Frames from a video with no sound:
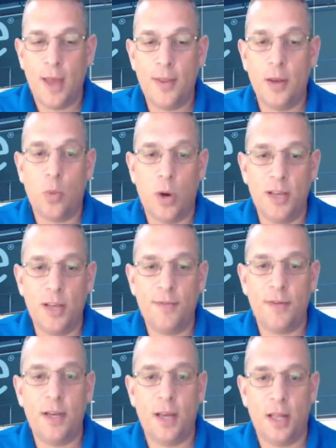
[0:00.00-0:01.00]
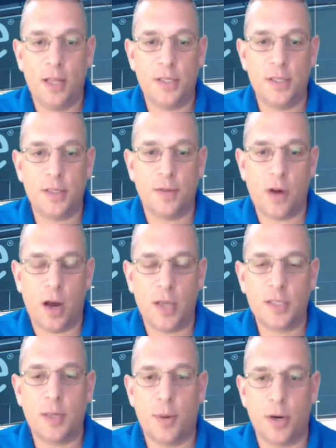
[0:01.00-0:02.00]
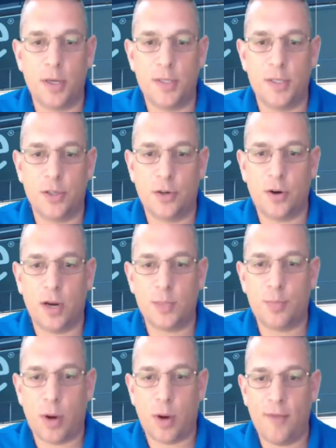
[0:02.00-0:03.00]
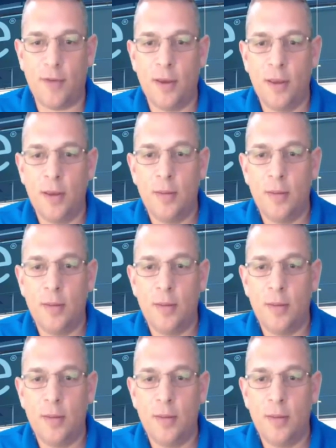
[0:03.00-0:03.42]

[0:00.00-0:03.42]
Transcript: and then one-if analysis of cost comparisons across private